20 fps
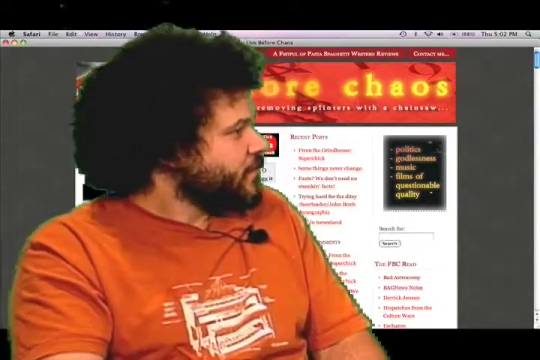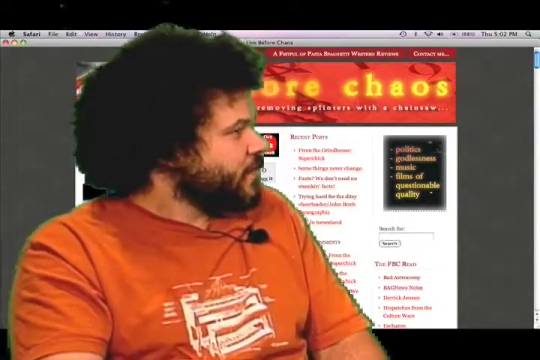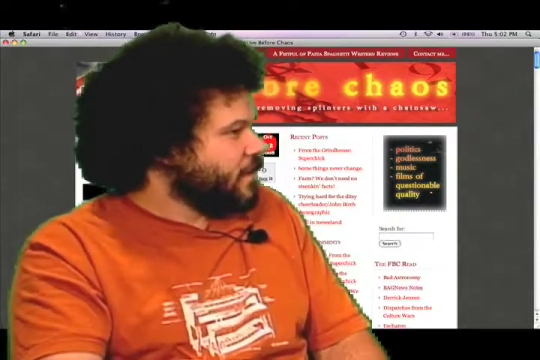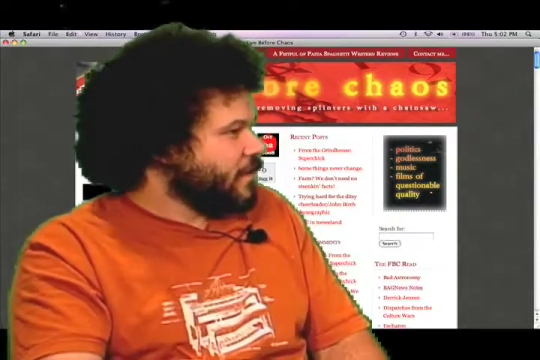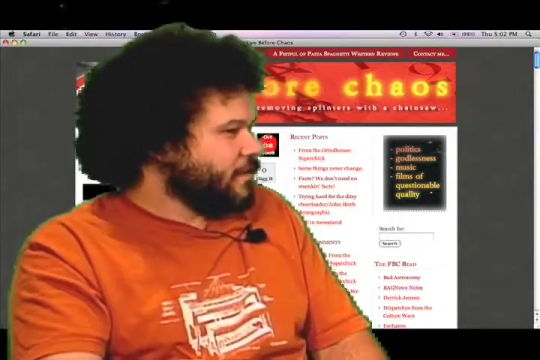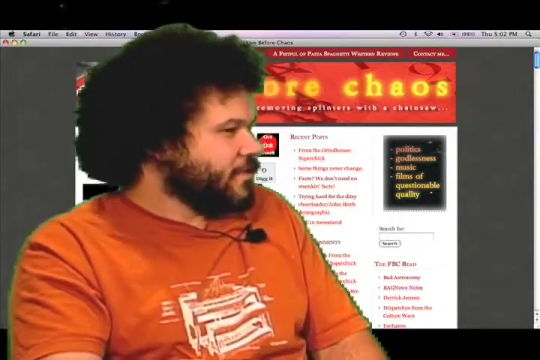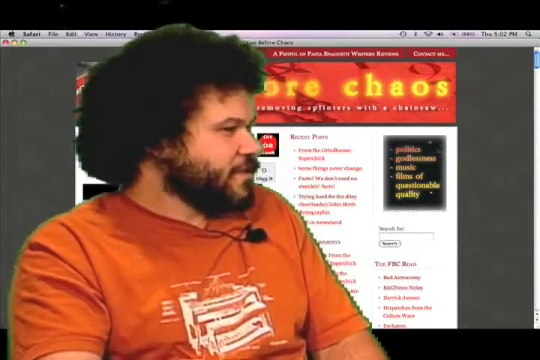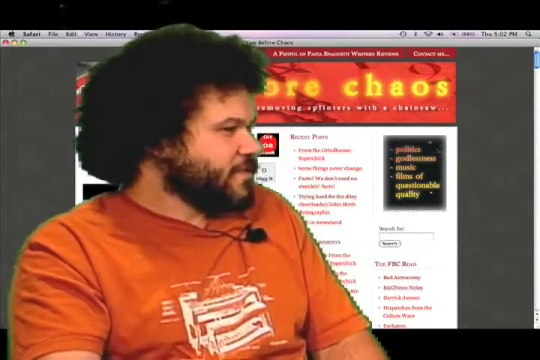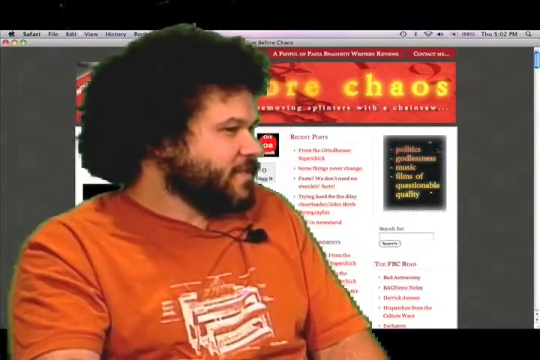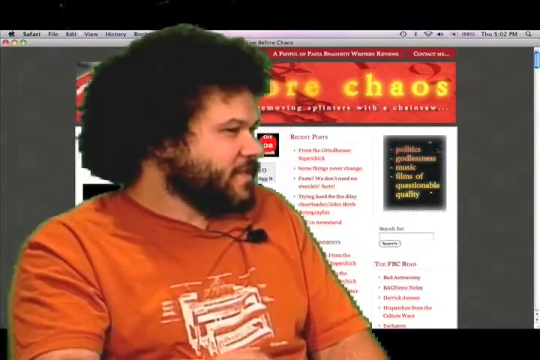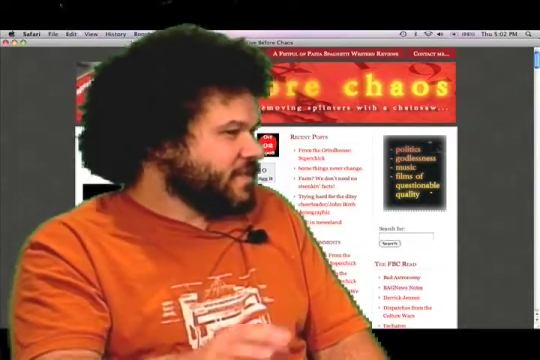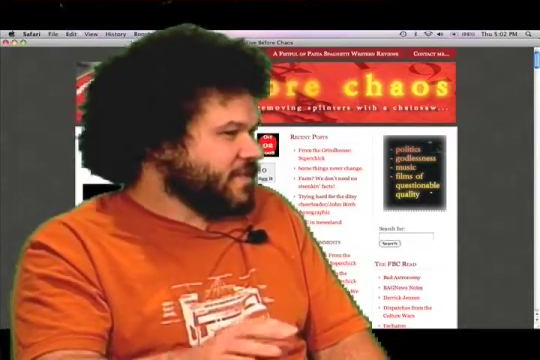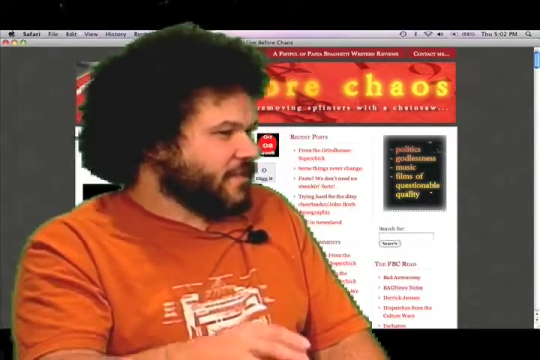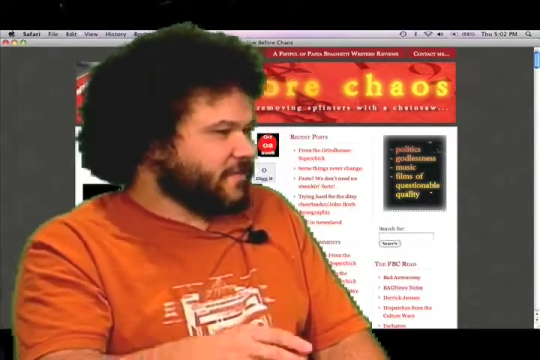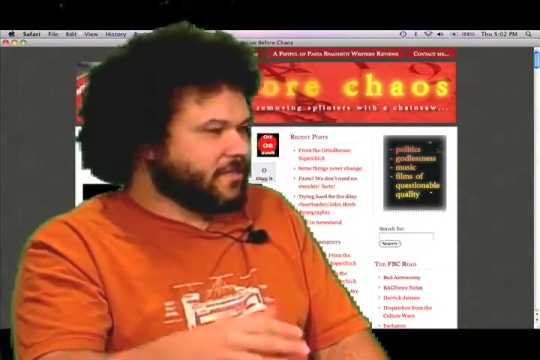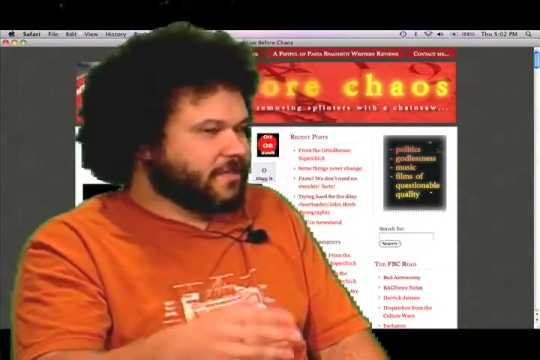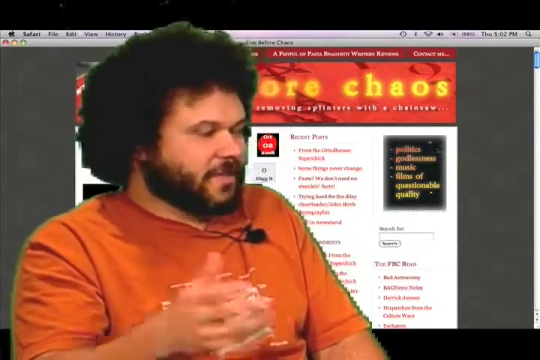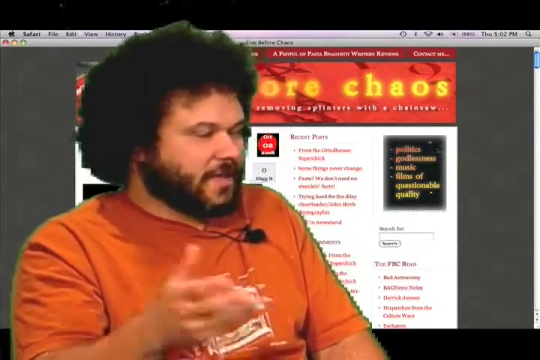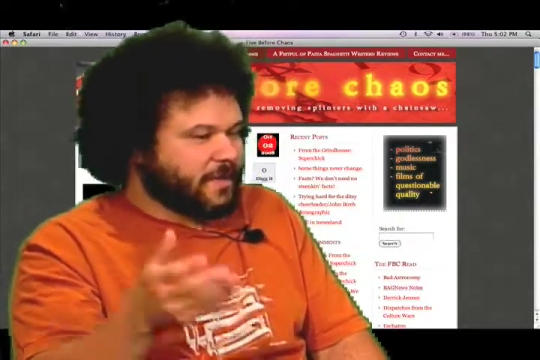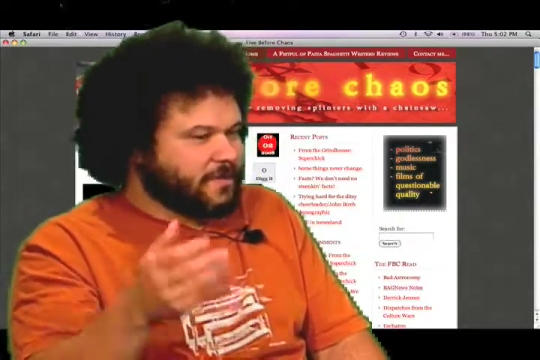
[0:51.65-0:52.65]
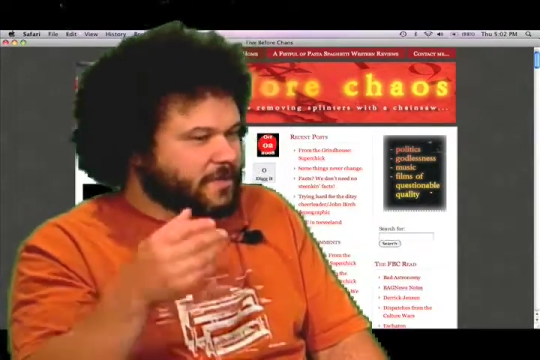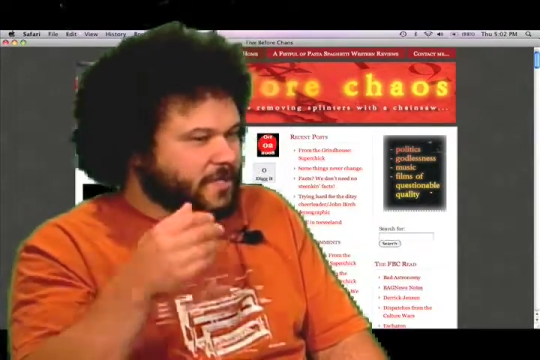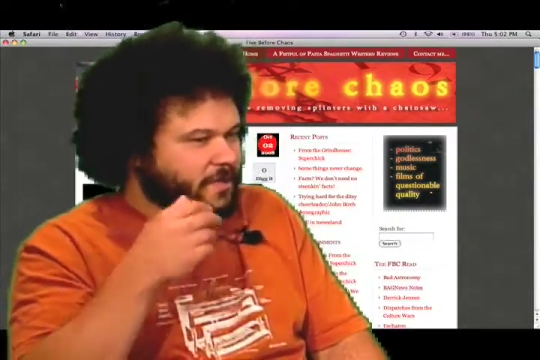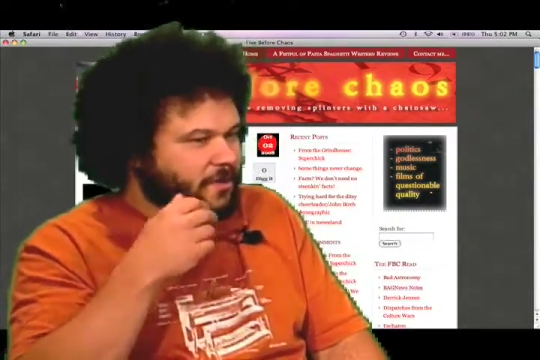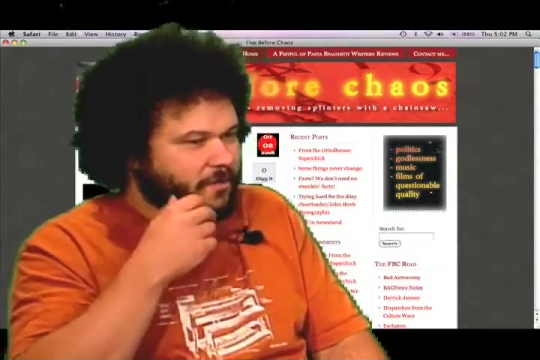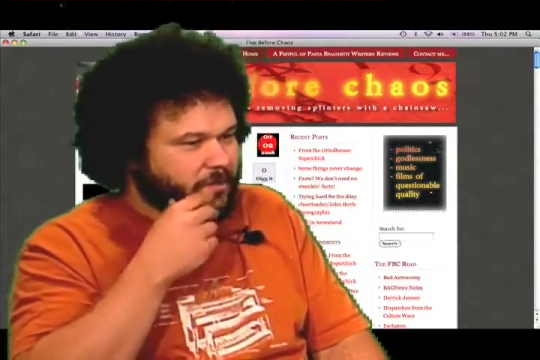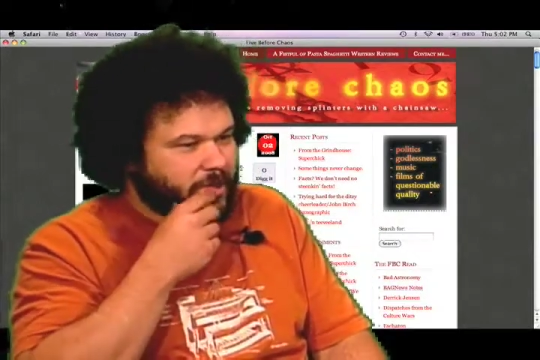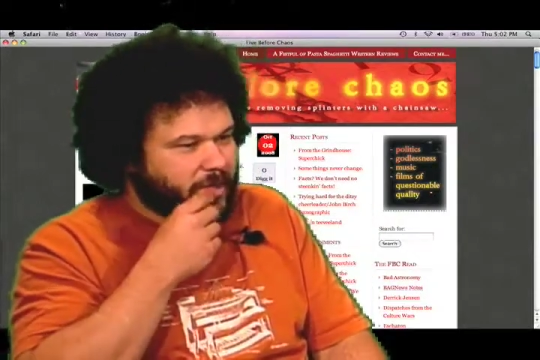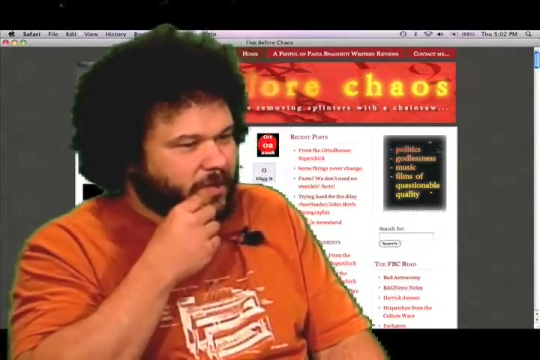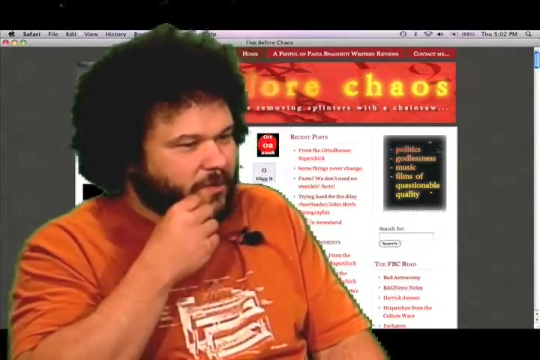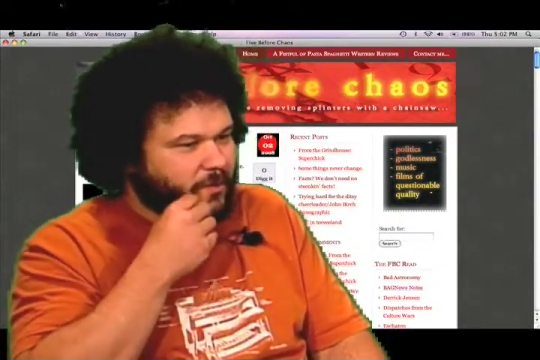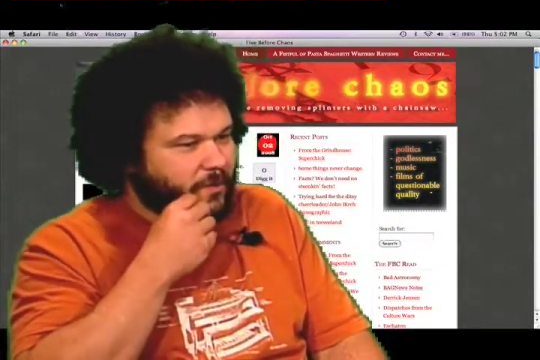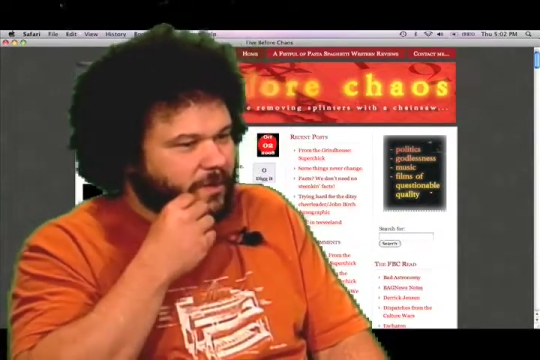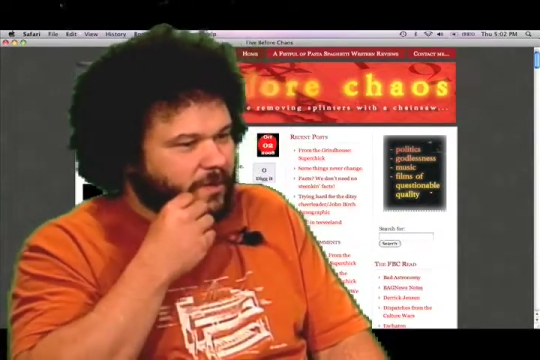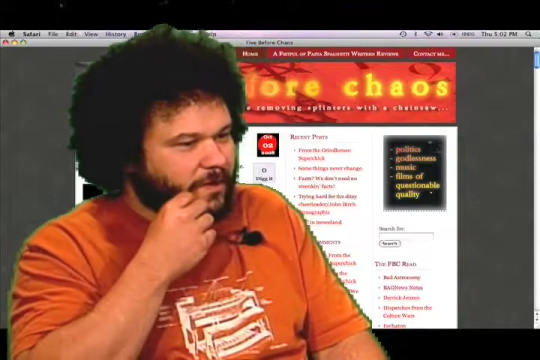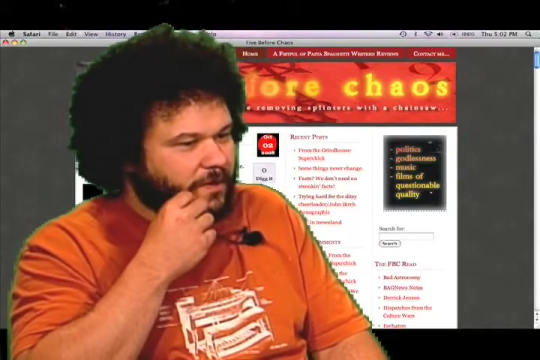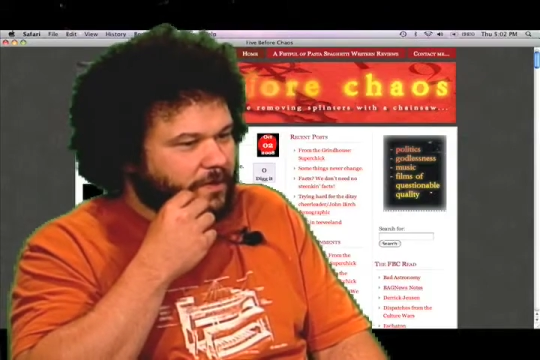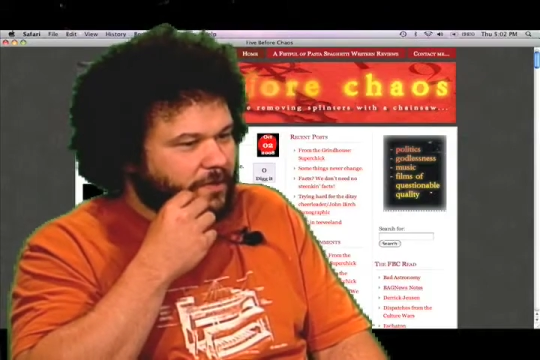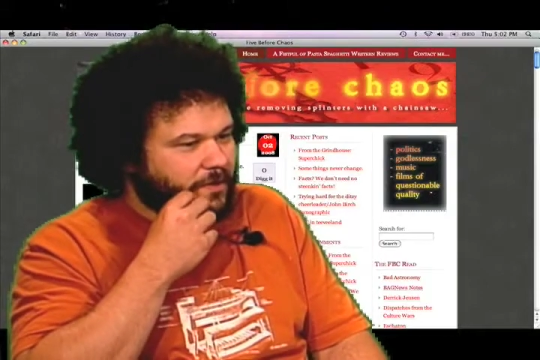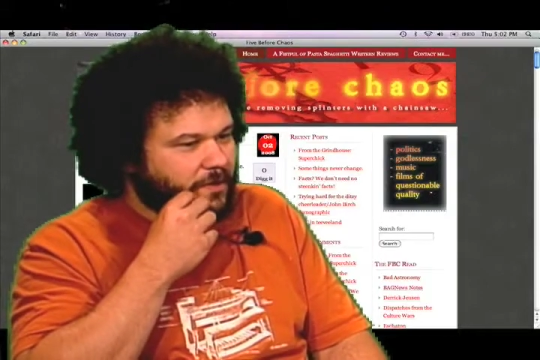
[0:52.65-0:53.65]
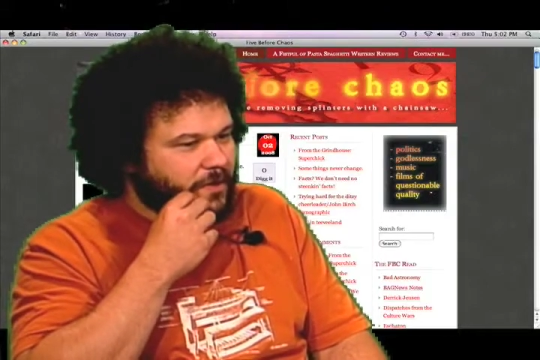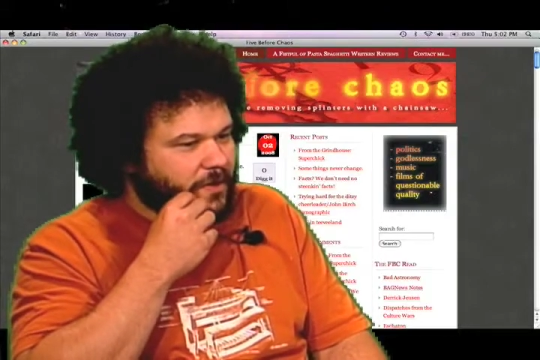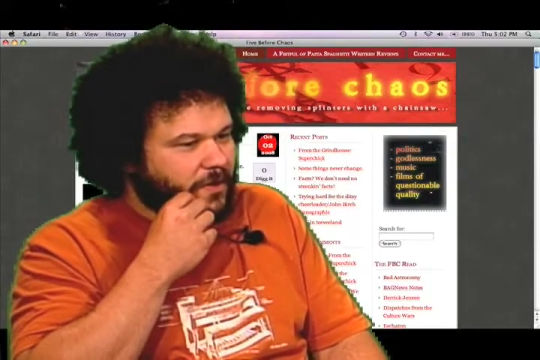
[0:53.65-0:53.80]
You know, there's been several times I know where